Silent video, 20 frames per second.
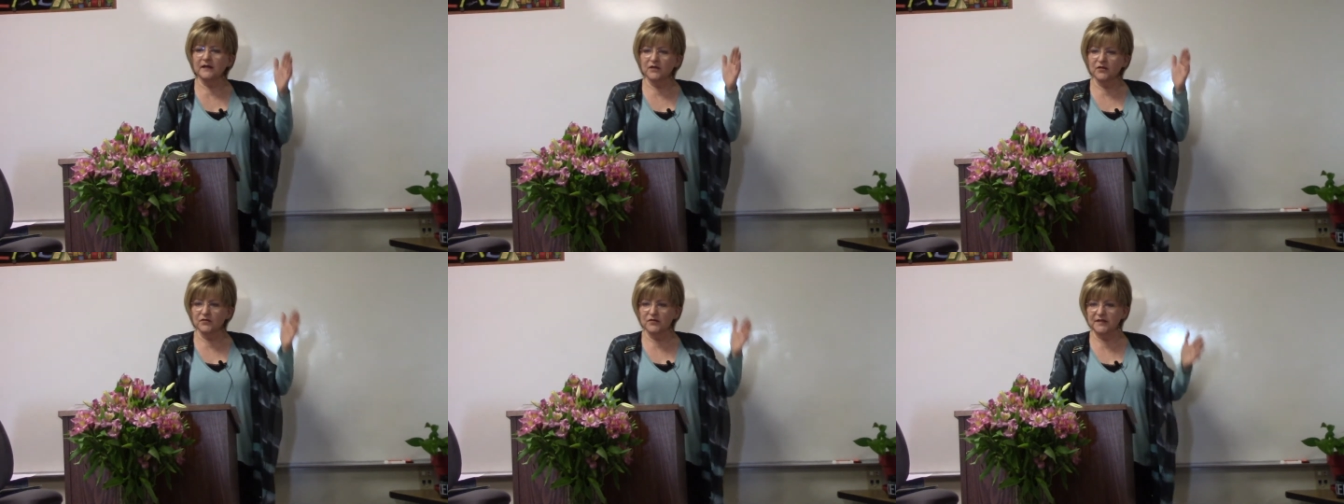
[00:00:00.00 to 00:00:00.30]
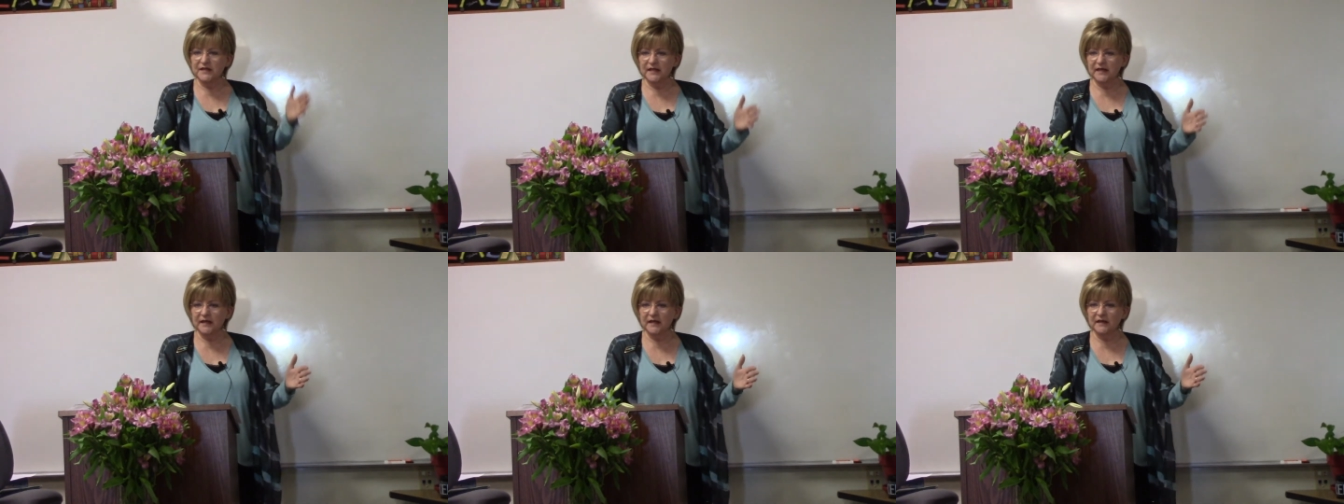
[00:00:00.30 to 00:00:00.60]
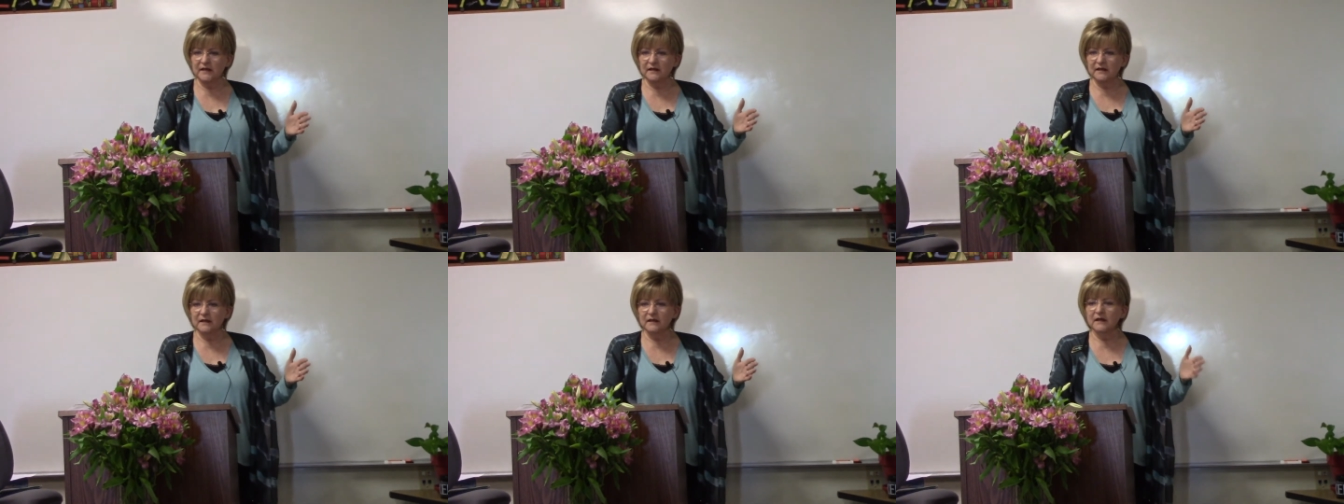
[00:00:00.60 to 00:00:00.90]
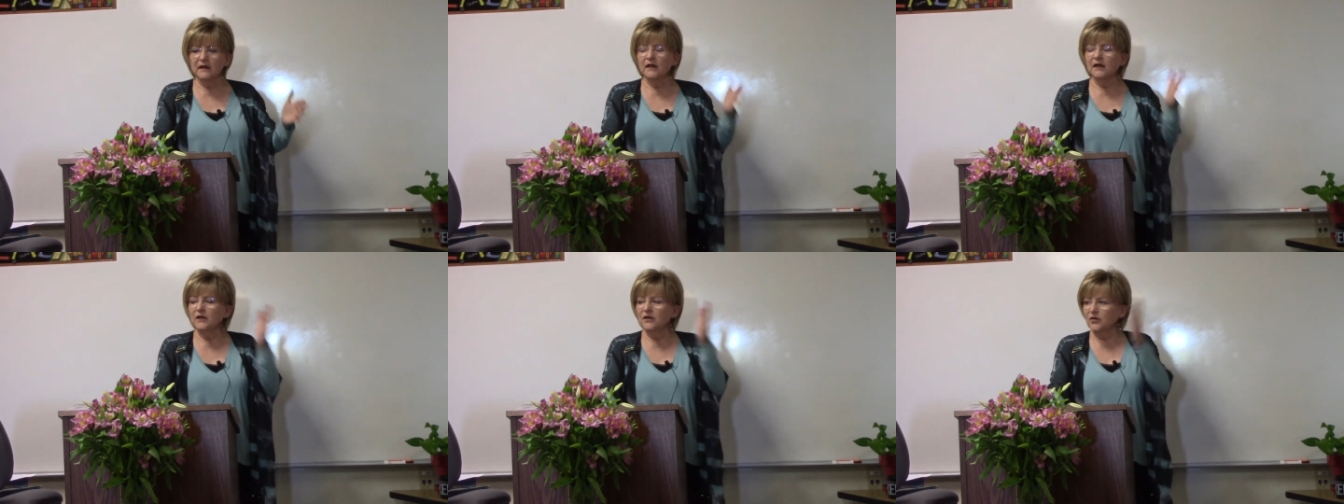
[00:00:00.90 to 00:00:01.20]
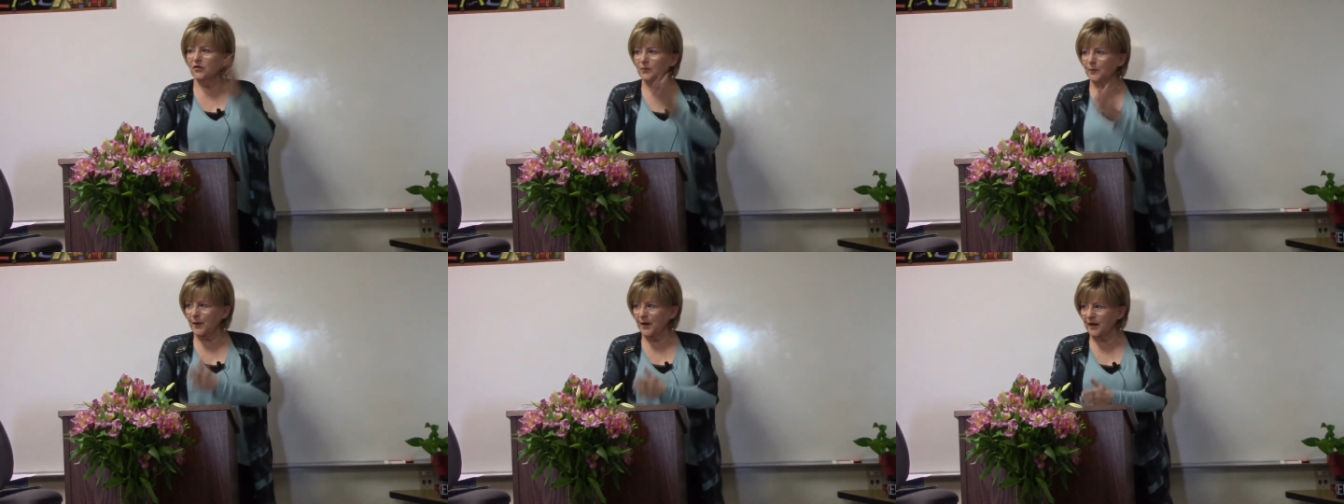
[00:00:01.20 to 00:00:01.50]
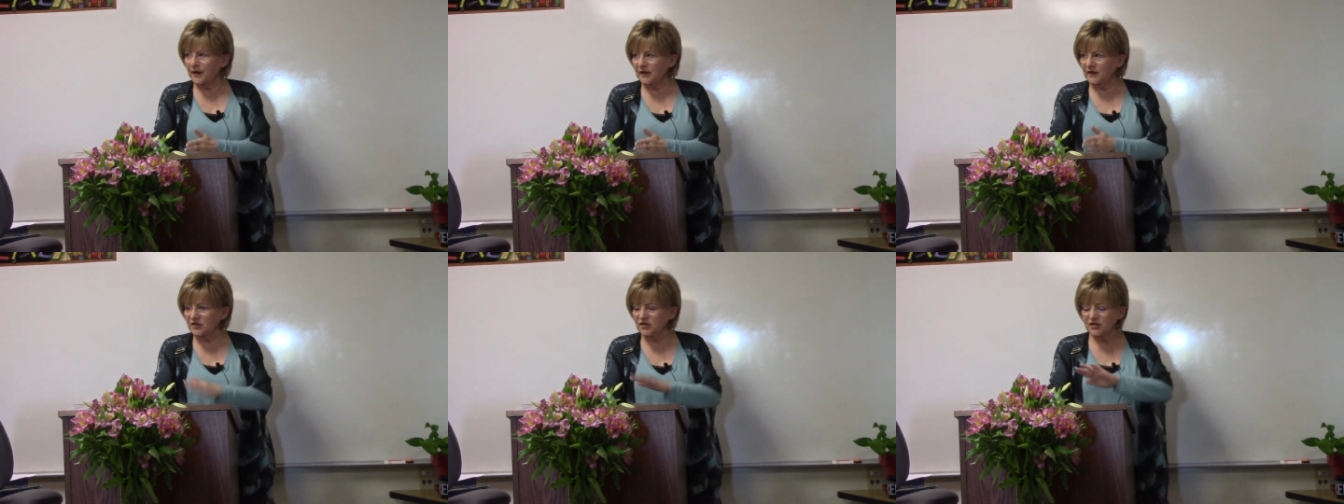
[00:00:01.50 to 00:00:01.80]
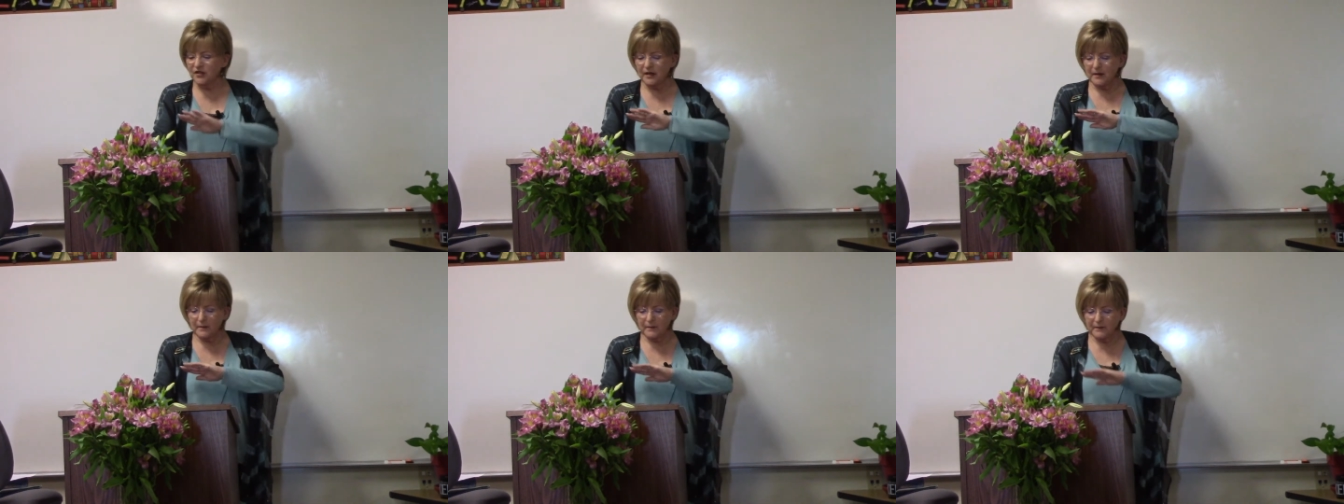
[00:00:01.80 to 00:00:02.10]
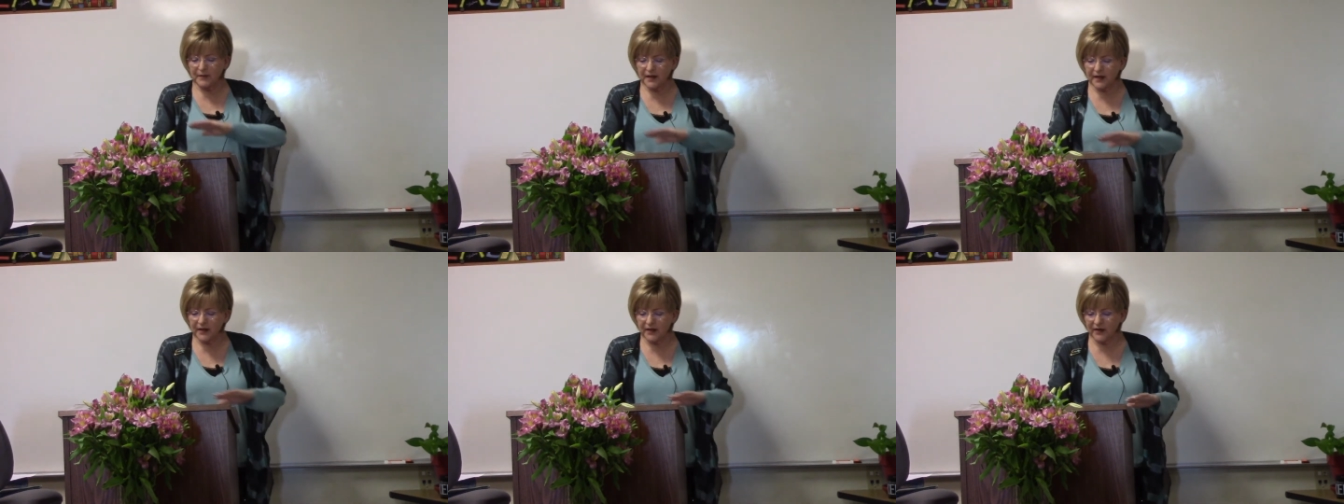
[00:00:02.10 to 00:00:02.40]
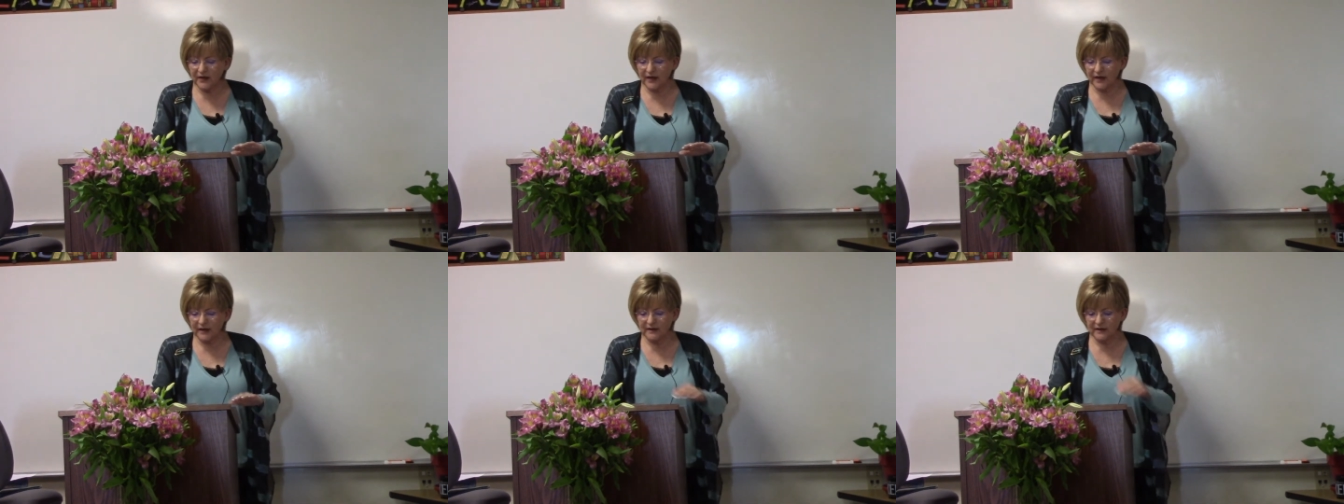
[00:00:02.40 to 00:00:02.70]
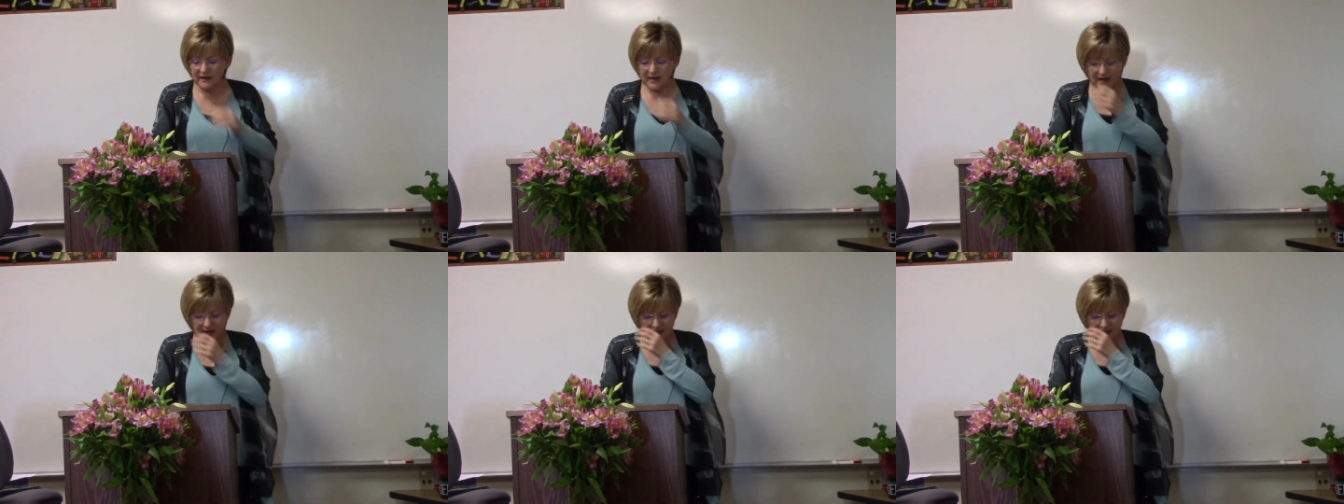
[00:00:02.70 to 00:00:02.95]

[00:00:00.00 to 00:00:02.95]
You did it, you're punished, period.